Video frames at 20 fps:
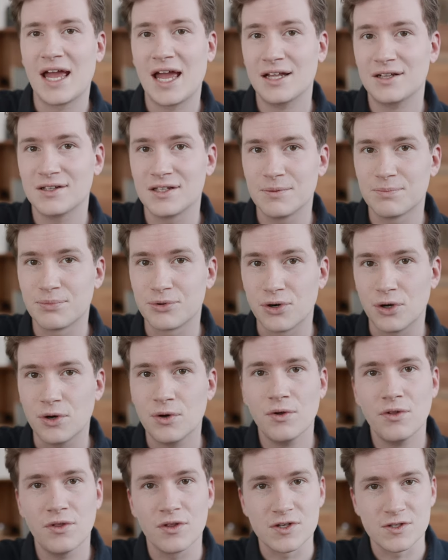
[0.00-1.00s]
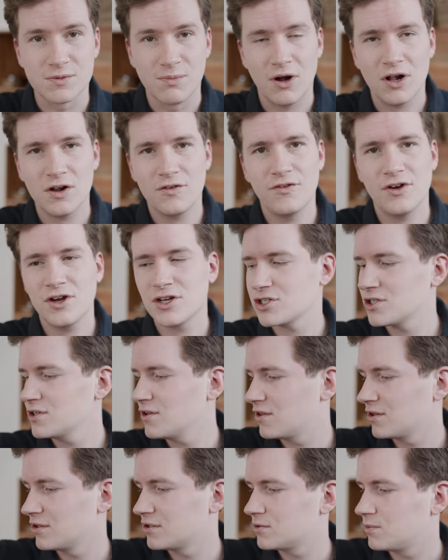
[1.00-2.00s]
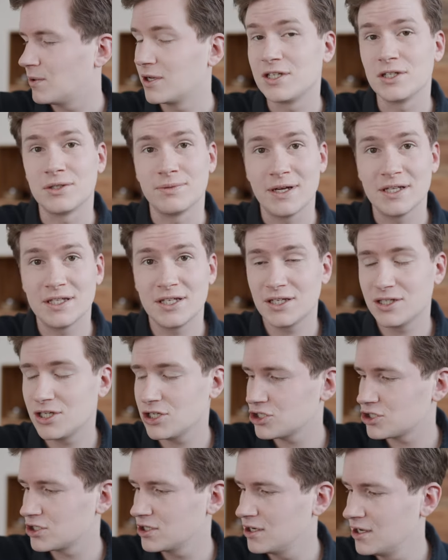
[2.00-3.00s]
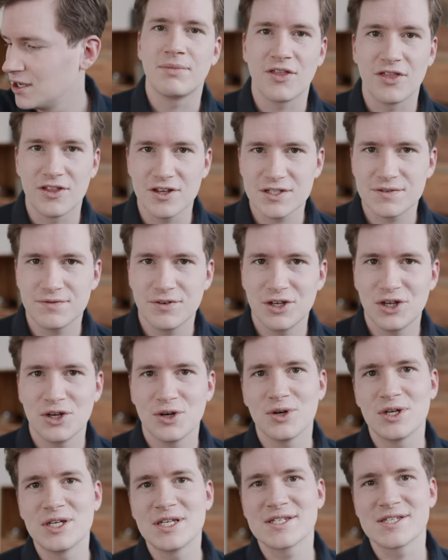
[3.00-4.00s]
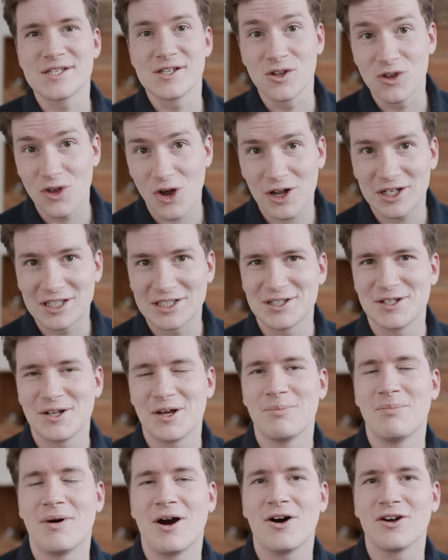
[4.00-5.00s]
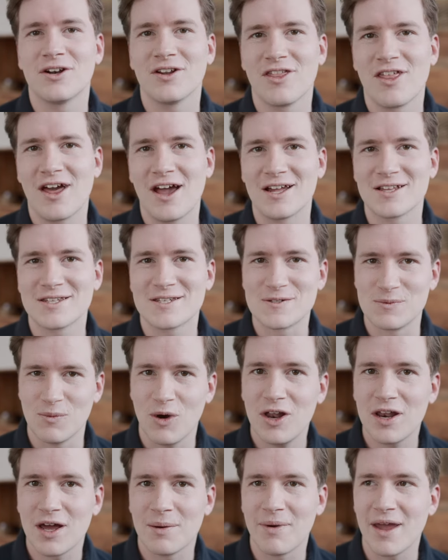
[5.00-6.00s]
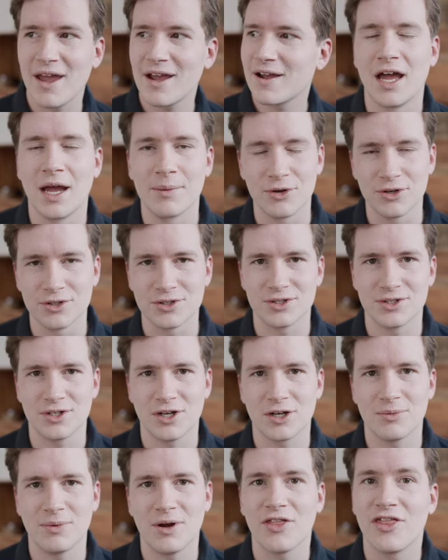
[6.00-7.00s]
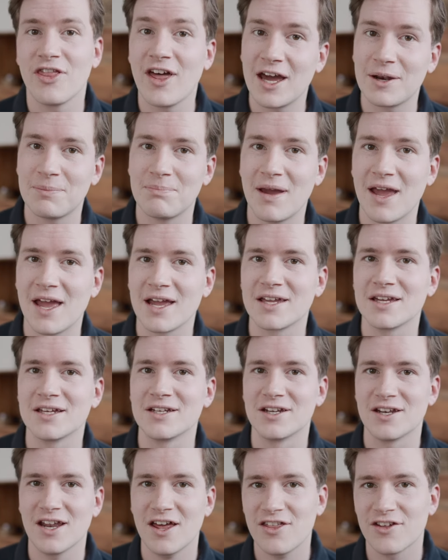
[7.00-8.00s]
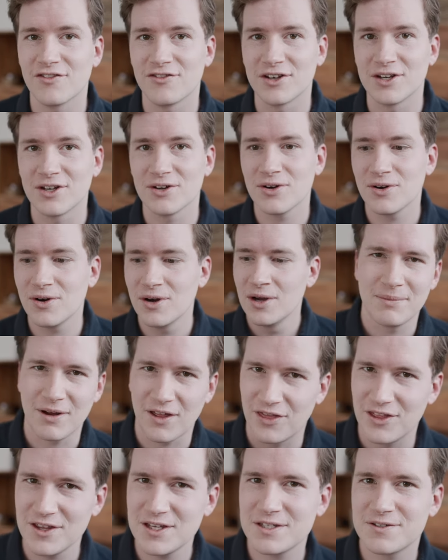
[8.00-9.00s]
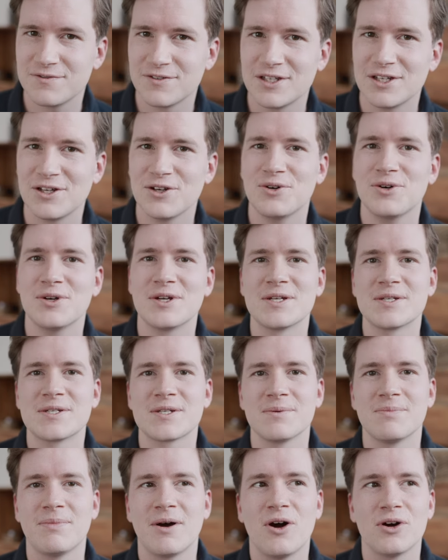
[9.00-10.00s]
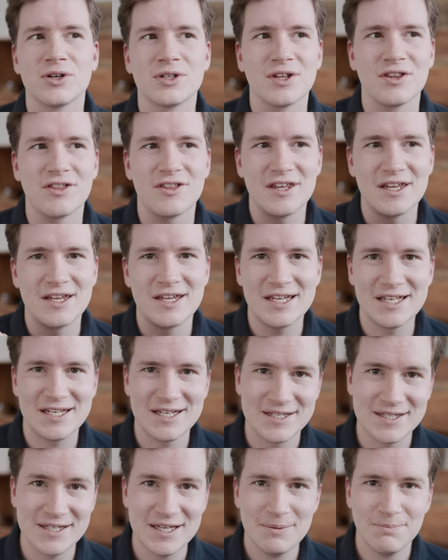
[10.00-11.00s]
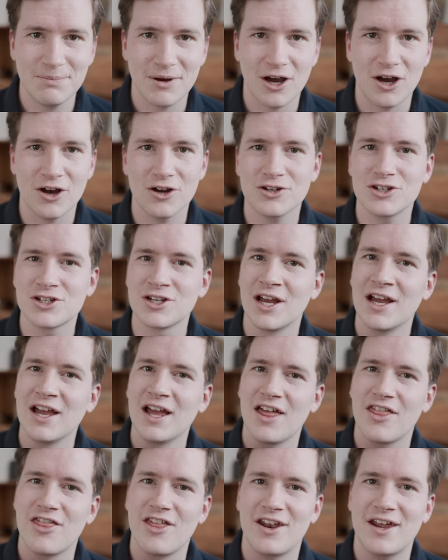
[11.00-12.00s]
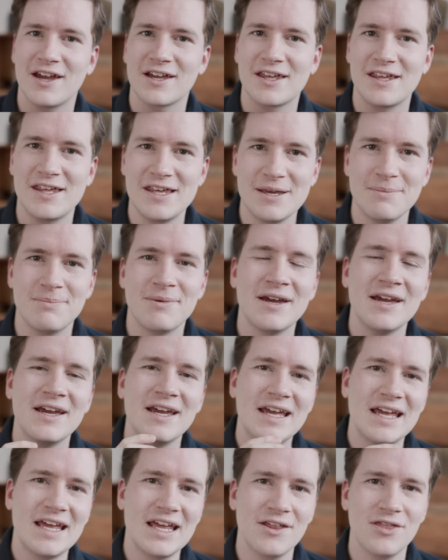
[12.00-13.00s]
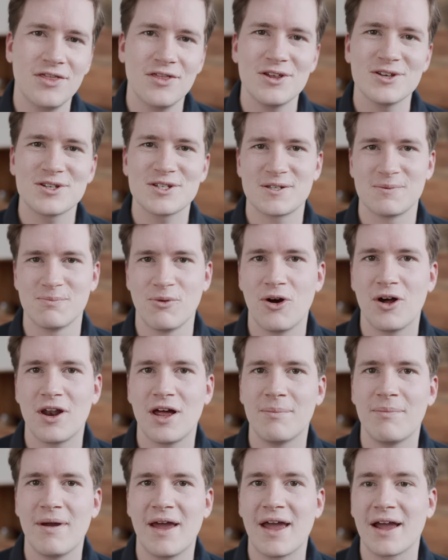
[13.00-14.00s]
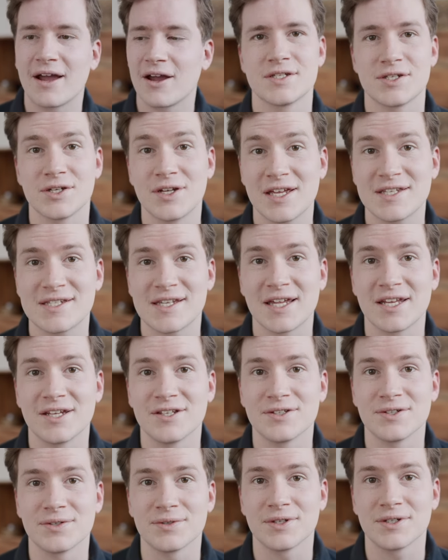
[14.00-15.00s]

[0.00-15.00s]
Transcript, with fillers: Hadley Pro, the small version, the 2020 edition. But this video is not about that smaller bag. I'm going to talk about that bag in another video. But this video is about the EDC pouch that I keep in this smaller bag. So let's get into